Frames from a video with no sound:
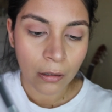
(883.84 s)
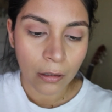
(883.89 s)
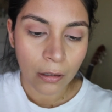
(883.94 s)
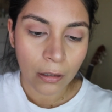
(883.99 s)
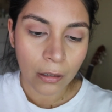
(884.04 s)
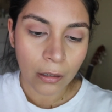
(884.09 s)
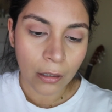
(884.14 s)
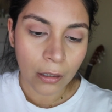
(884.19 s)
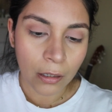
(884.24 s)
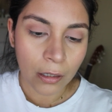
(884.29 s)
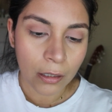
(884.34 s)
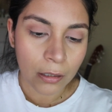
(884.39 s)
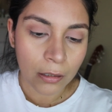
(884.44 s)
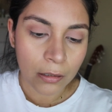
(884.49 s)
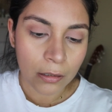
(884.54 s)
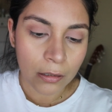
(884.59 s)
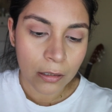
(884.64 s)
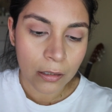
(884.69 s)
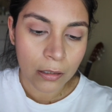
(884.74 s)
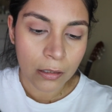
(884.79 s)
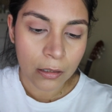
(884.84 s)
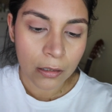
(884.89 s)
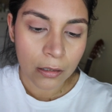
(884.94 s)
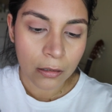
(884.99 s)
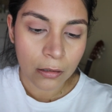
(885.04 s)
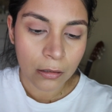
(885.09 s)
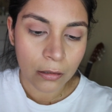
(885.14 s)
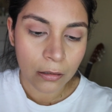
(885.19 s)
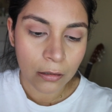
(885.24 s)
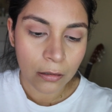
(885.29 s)
And
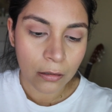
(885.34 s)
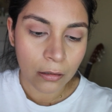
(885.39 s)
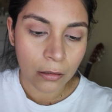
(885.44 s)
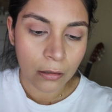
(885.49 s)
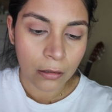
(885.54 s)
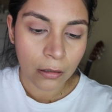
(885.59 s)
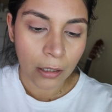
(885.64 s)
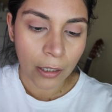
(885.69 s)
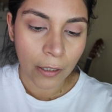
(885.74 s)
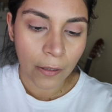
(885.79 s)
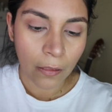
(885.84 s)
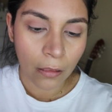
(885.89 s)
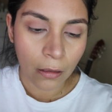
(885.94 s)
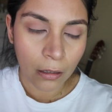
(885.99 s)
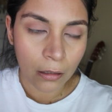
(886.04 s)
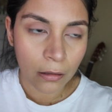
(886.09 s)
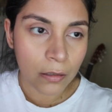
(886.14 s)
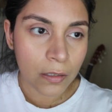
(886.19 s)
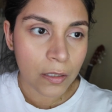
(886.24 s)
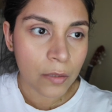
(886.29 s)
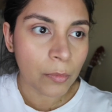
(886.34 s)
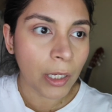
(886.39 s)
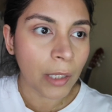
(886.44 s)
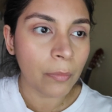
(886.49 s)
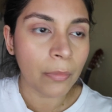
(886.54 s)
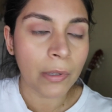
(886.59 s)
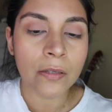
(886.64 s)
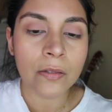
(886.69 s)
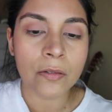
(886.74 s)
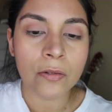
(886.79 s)
I think this might
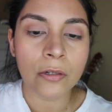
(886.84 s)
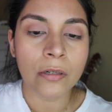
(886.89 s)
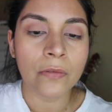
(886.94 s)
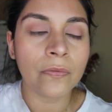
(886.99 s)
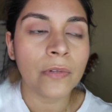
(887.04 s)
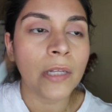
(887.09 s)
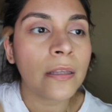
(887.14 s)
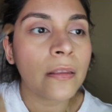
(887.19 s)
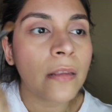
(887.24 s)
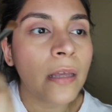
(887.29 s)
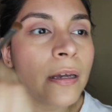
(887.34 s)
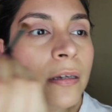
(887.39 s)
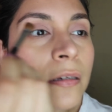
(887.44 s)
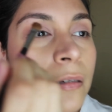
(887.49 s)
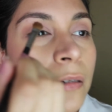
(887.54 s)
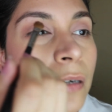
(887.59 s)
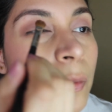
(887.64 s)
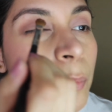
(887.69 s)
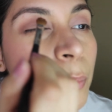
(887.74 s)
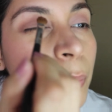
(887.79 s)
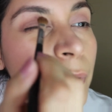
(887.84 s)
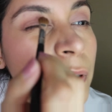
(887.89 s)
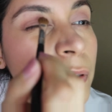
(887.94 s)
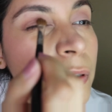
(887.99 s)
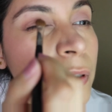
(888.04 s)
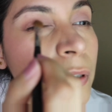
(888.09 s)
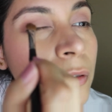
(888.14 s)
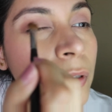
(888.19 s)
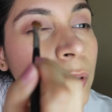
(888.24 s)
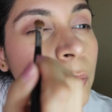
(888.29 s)
be sort of like that copper
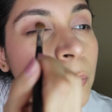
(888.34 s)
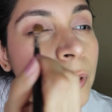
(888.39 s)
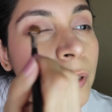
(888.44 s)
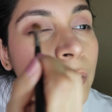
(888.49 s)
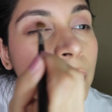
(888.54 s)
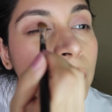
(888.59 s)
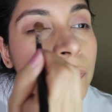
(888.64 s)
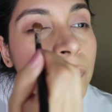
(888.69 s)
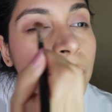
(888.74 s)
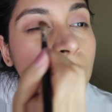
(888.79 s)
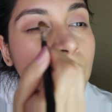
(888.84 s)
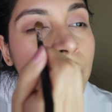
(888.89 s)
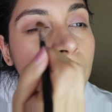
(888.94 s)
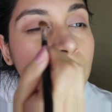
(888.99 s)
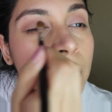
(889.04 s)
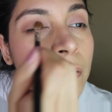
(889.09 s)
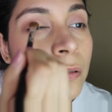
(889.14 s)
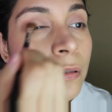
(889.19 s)
tone I'm looking for.